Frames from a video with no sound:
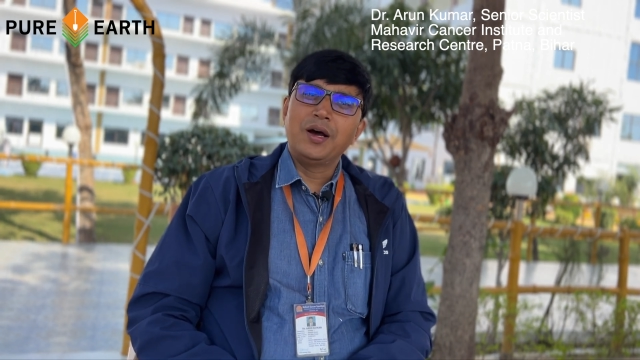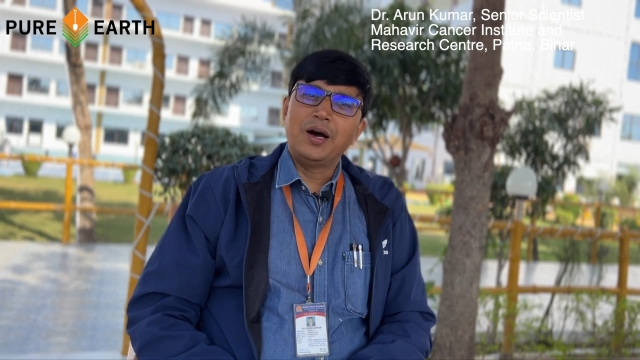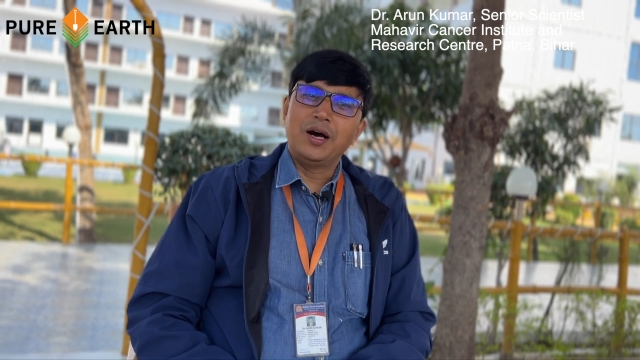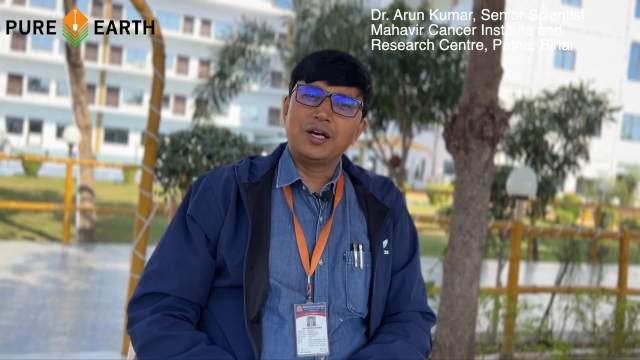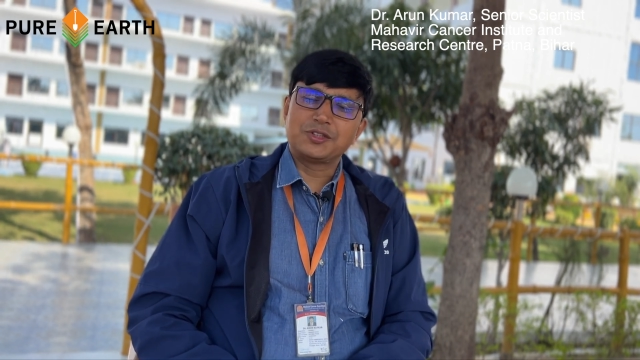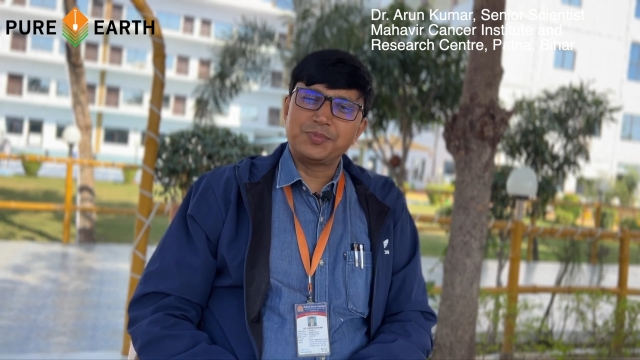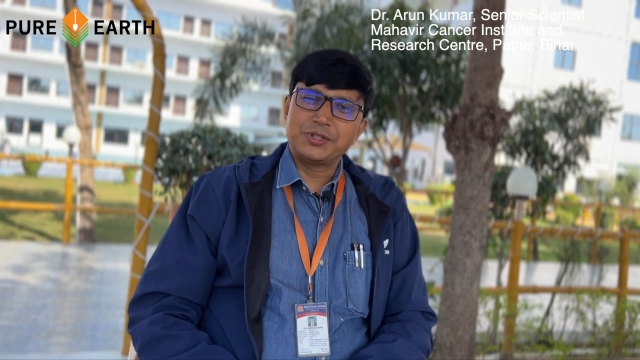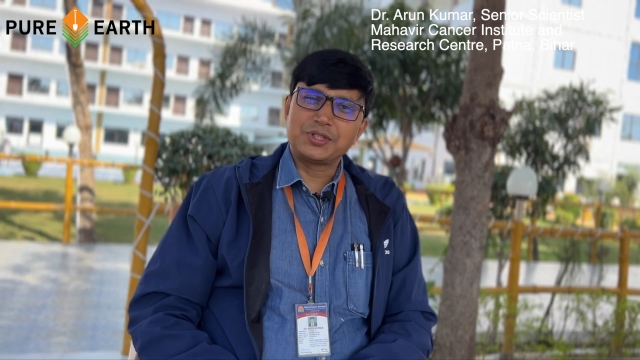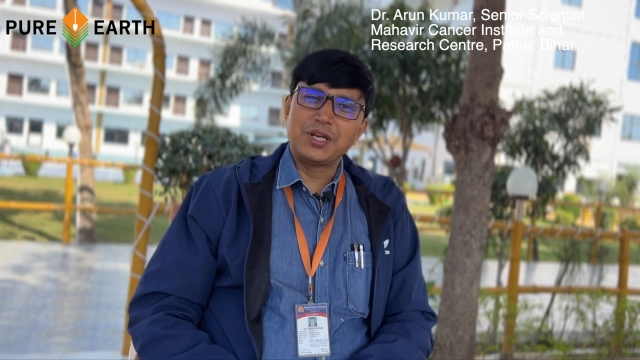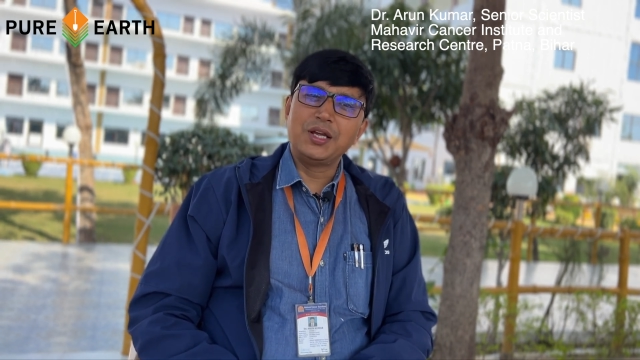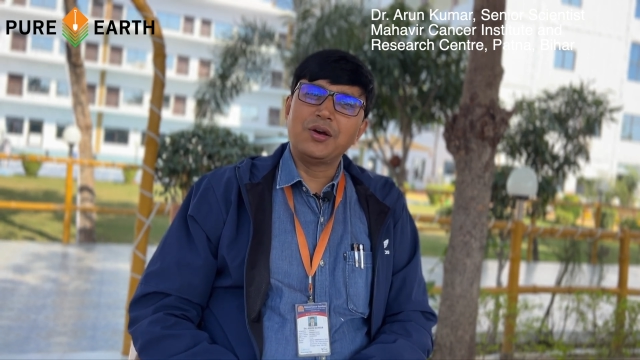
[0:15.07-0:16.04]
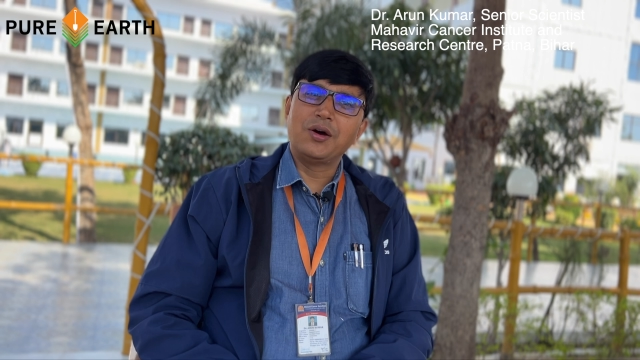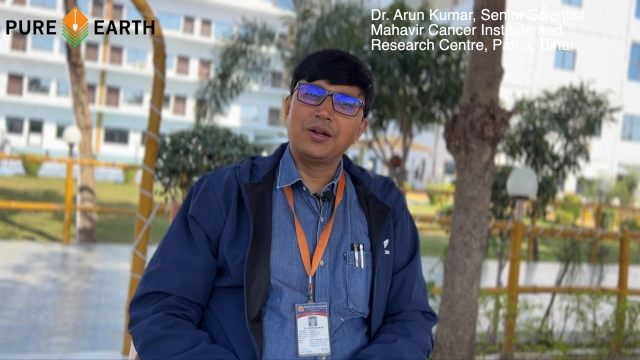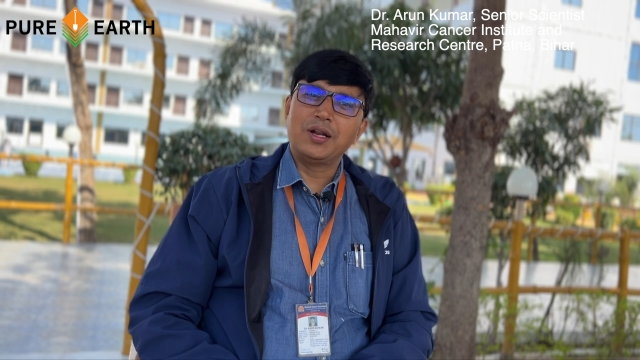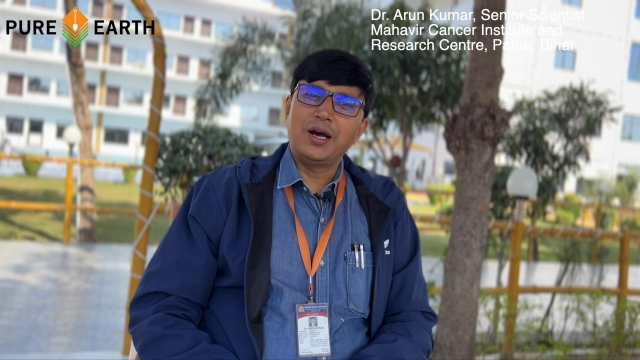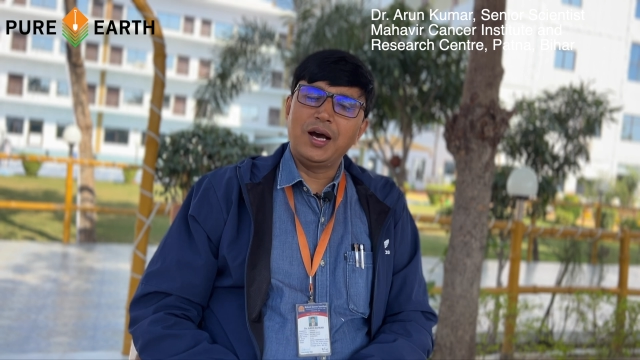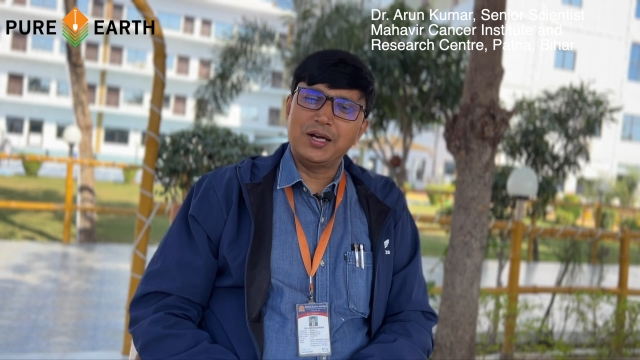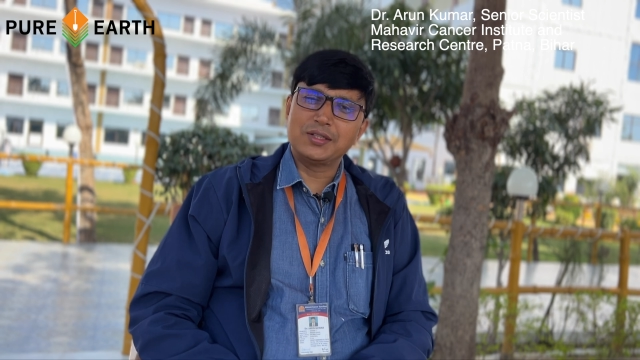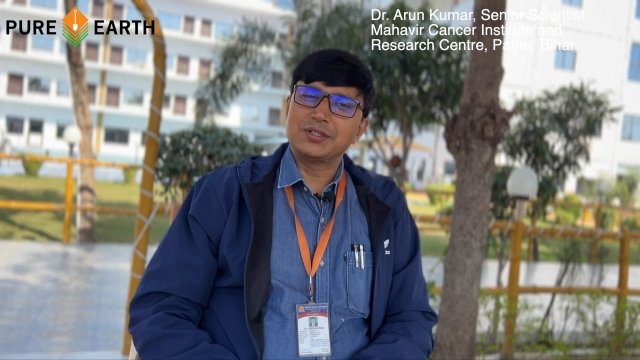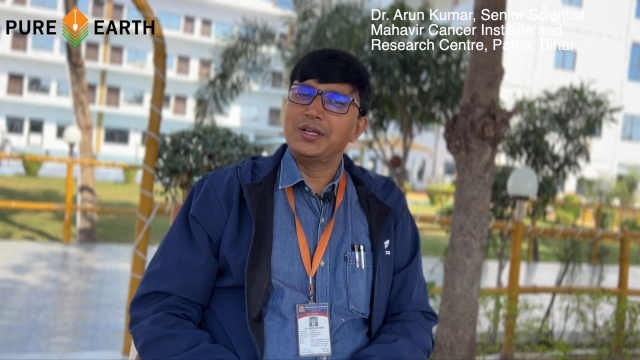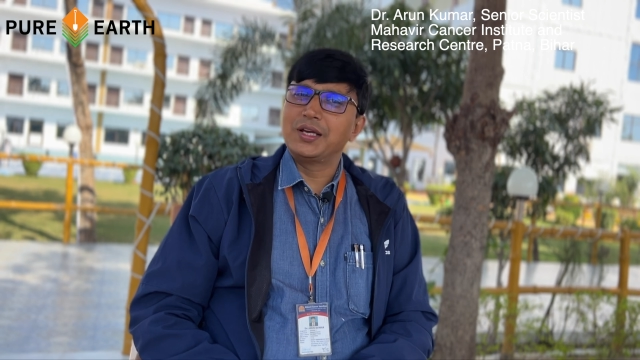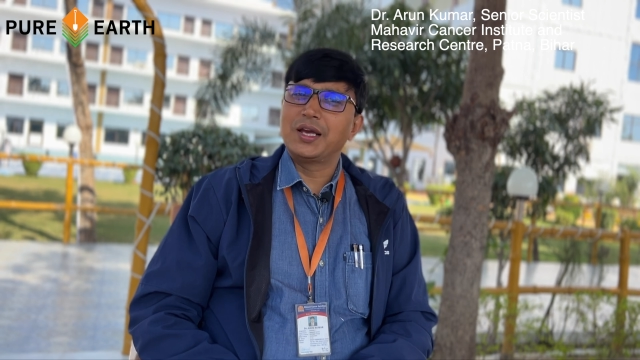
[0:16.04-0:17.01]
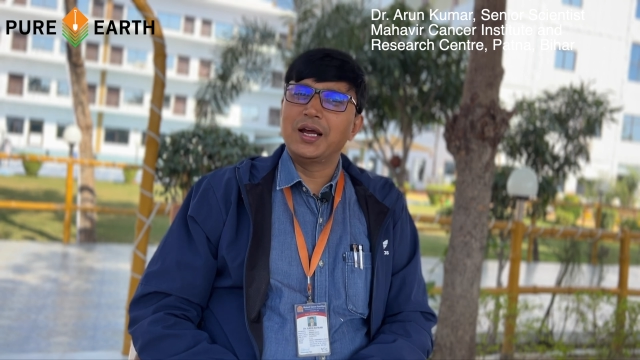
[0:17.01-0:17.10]
uh, especially on
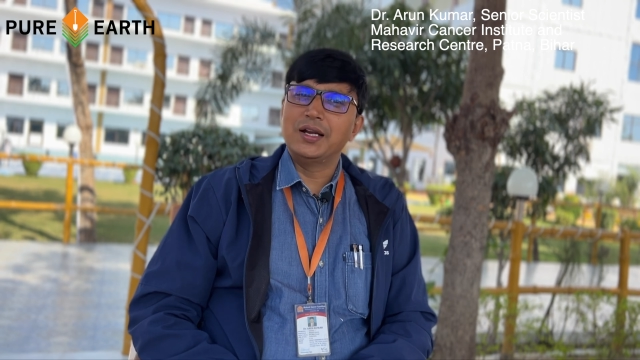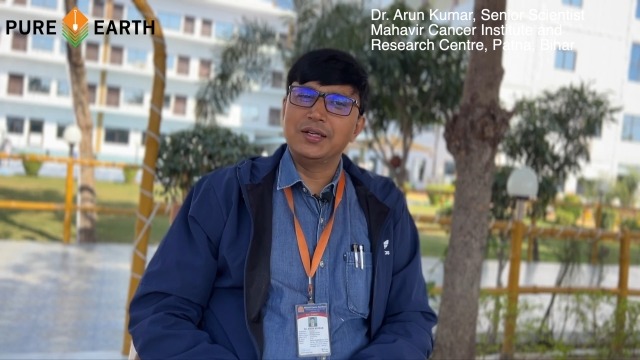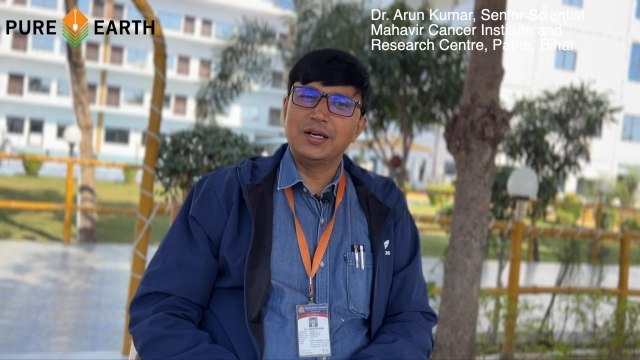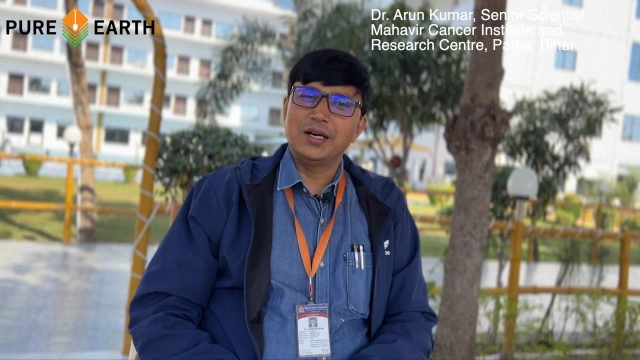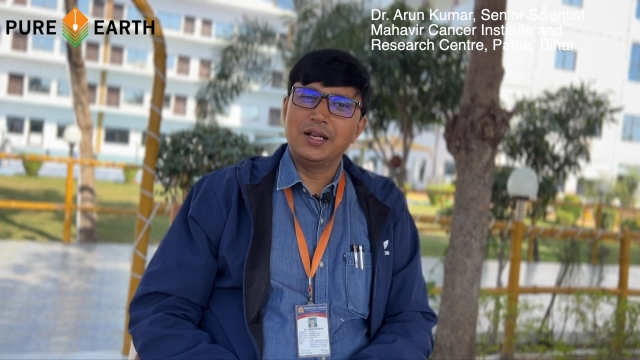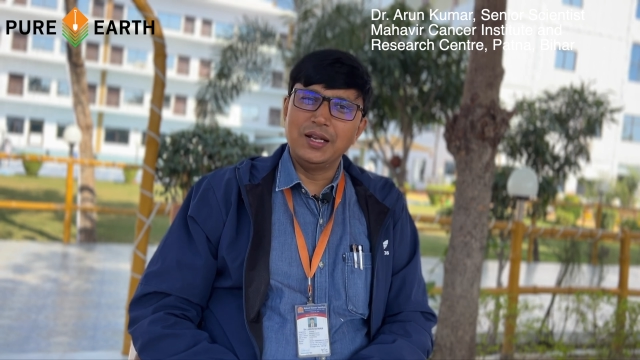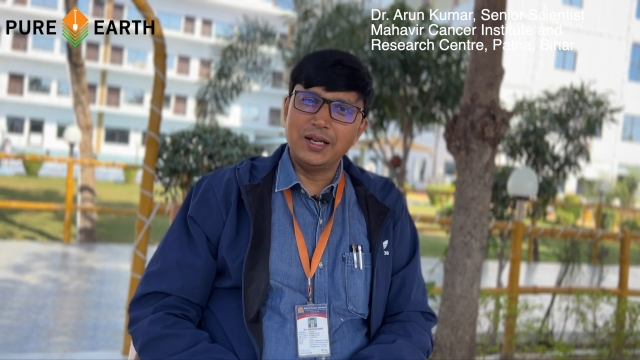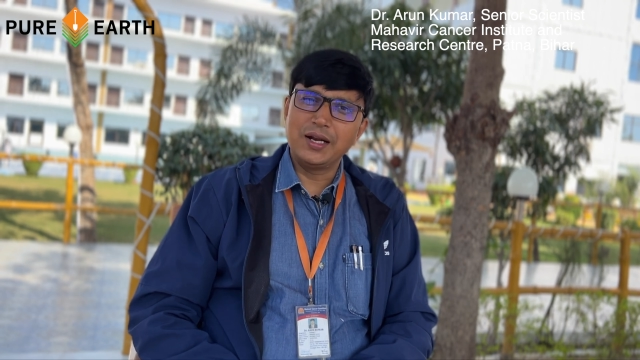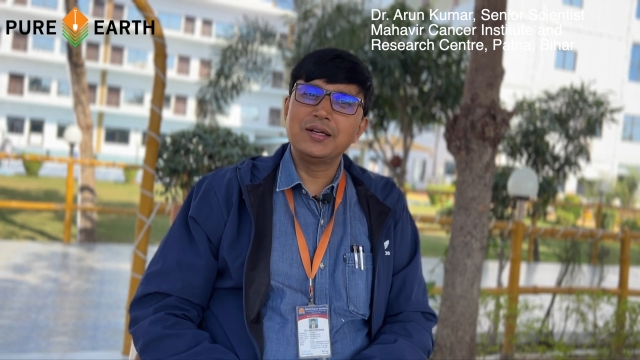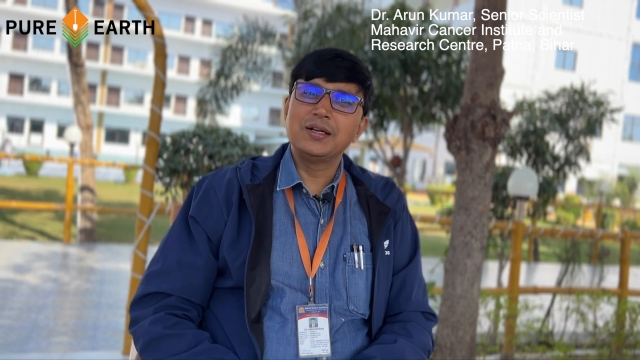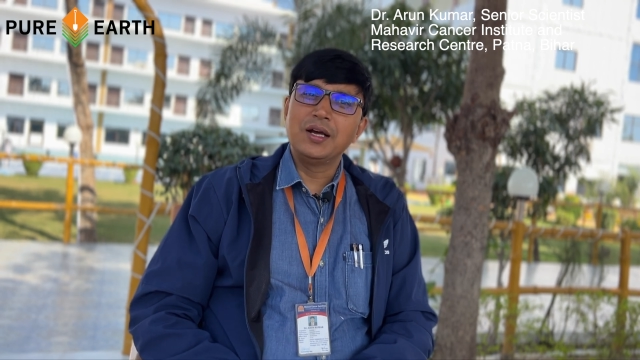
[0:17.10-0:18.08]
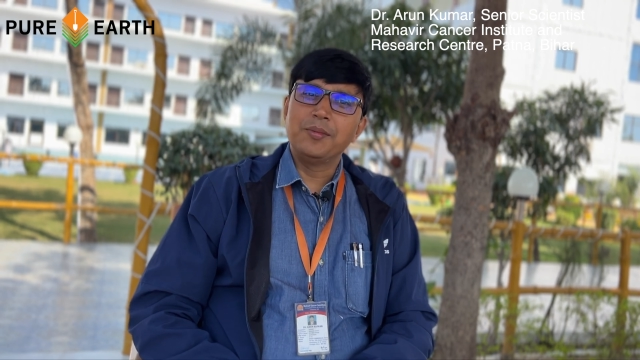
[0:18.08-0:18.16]
arsenic and uh, lead.